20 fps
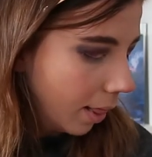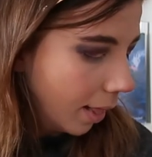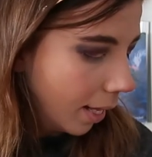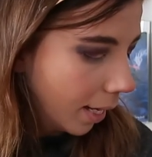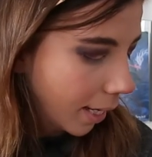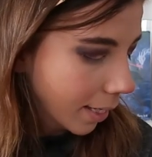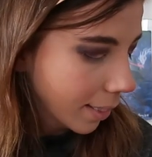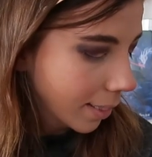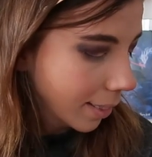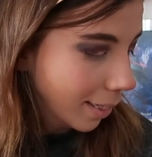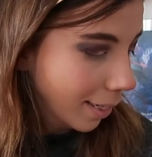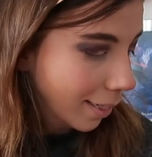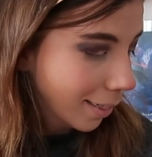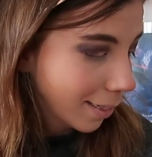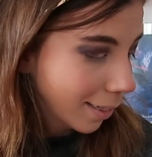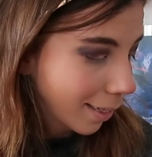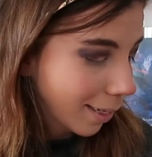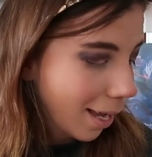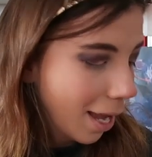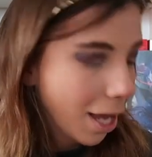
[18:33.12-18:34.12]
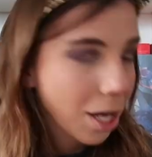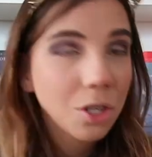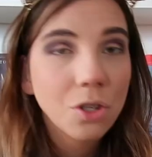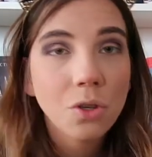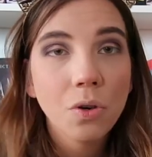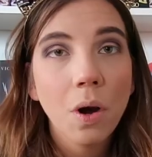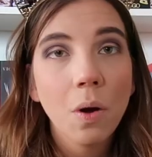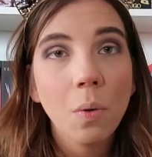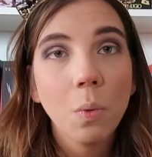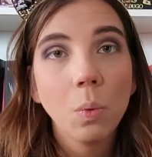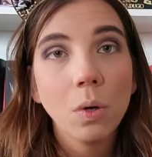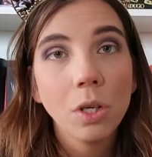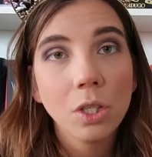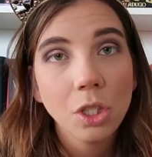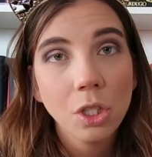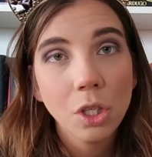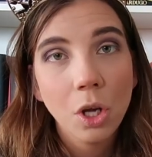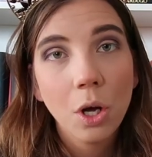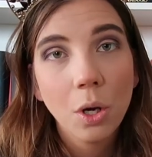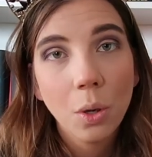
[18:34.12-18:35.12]
like I said, Kendra
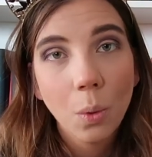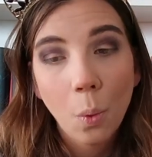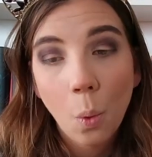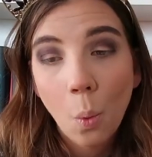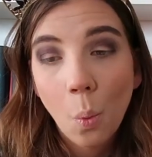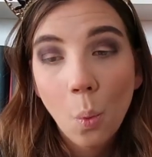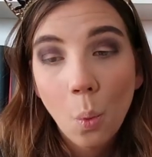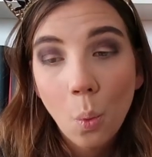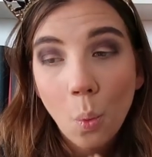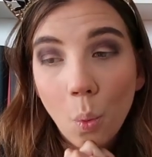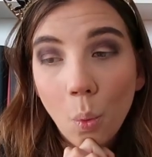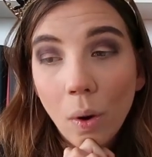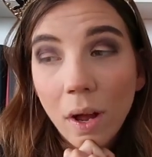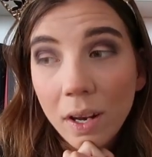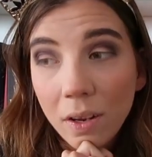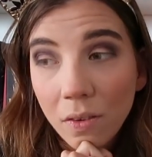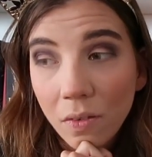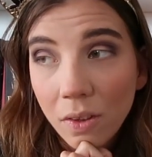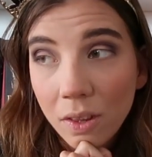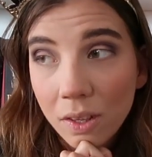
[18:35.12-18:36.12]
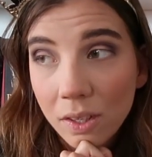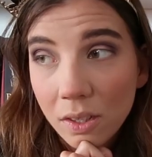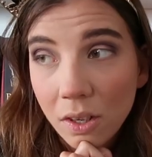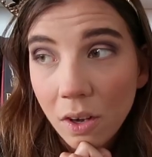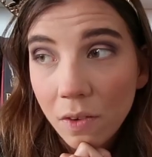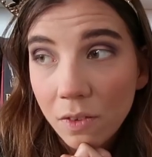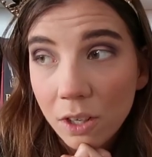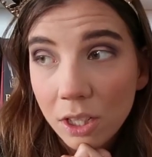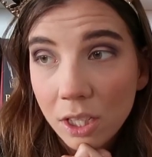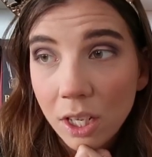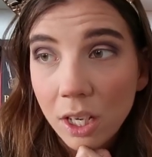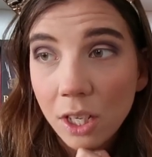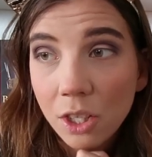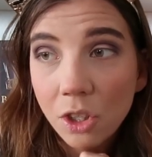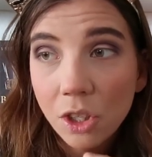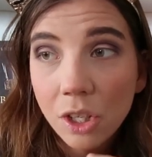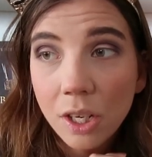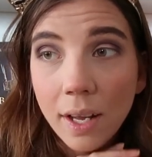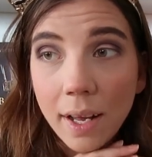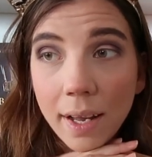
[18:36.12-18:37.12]
was not ready for this
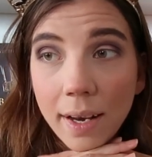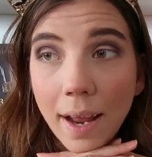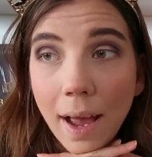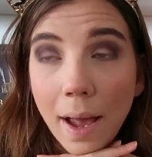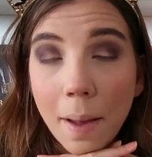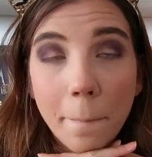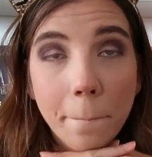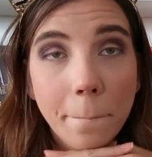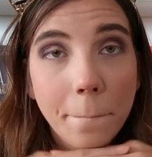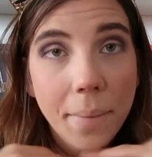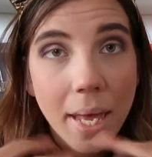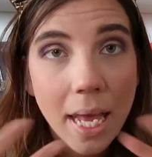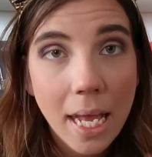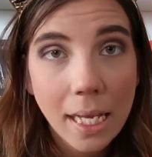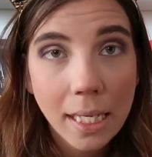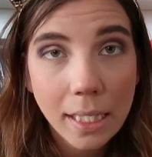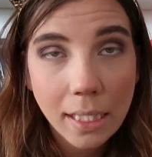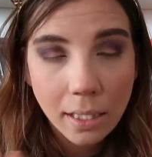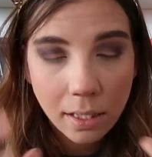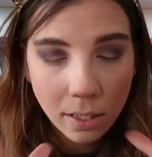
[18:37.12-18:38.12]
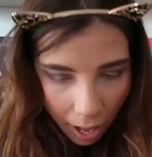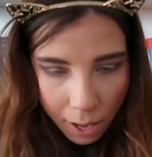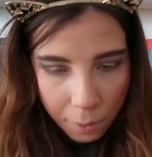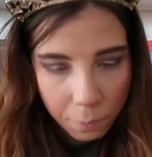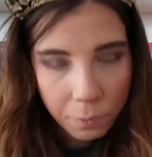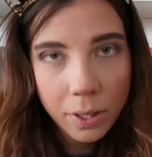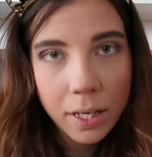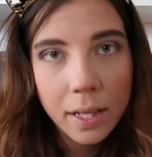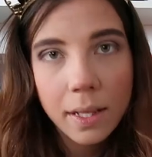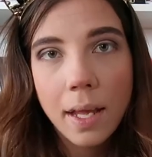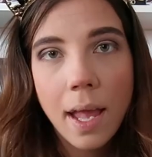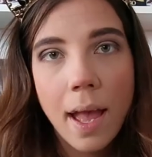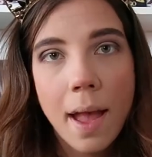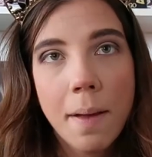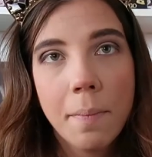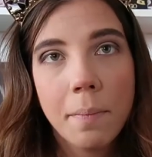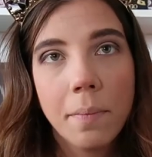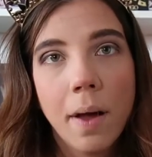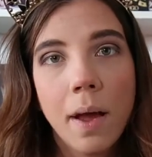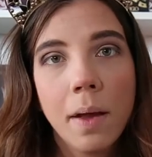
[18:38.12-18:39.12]
conversation, and I'm pissed. I really am.